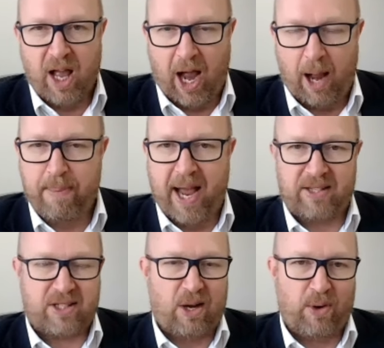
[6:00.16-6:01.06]

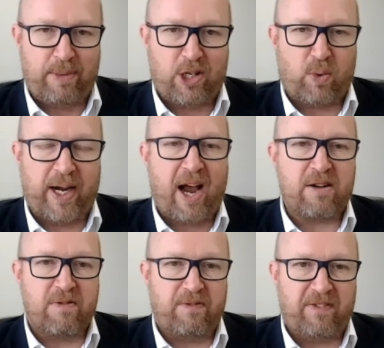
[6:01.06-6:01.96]
about somewhere between
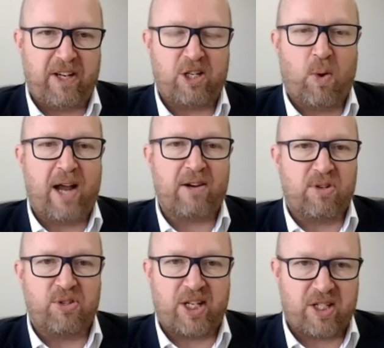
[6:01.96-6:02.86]
150 to
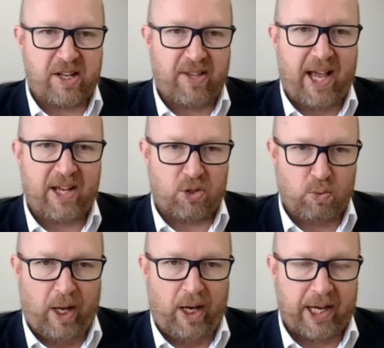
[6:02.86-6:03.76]
160,000
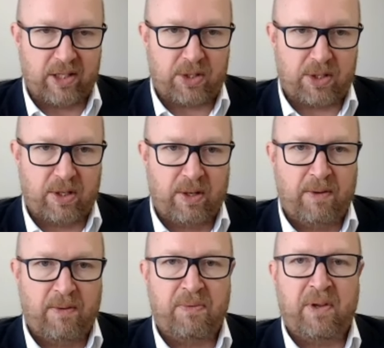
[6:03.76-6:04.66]
dwellings.
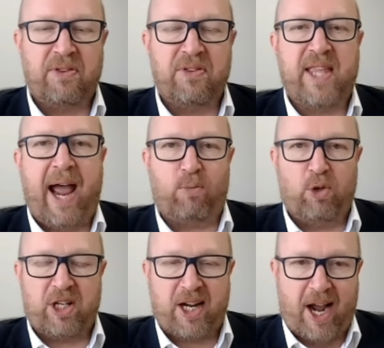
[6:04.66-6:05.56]
That
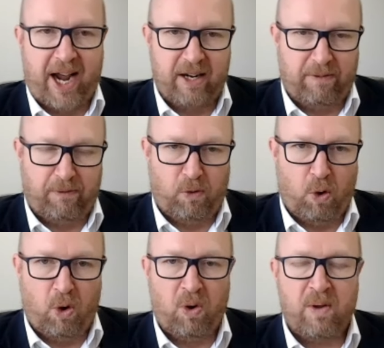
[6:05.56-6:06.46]
would cater
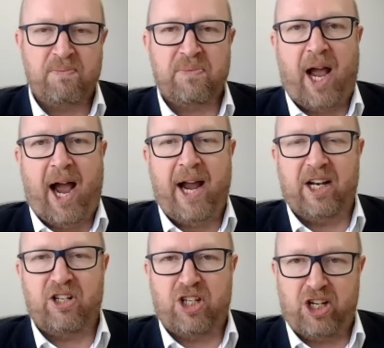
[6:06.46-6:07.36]
for an
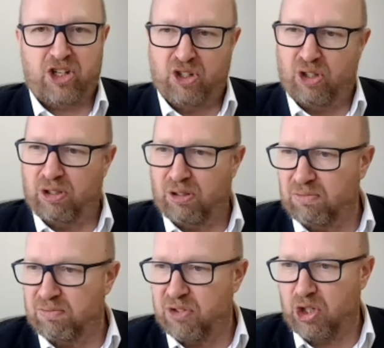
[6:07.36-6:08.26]

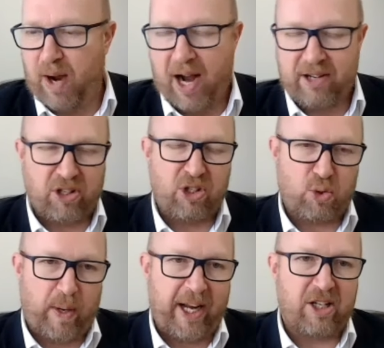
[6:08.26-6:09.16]
additional
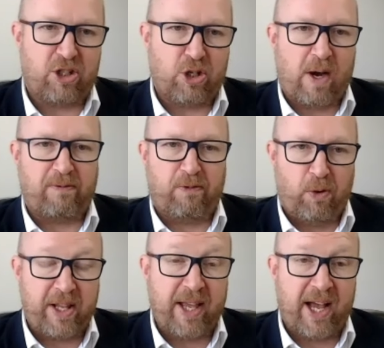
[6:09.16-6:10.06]
220 to
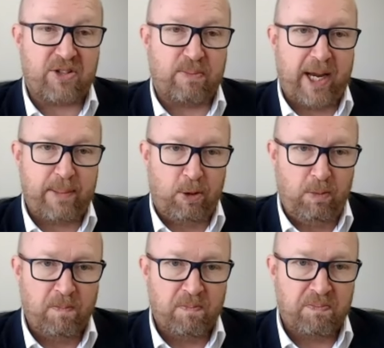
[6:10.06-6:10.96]
240,000 people.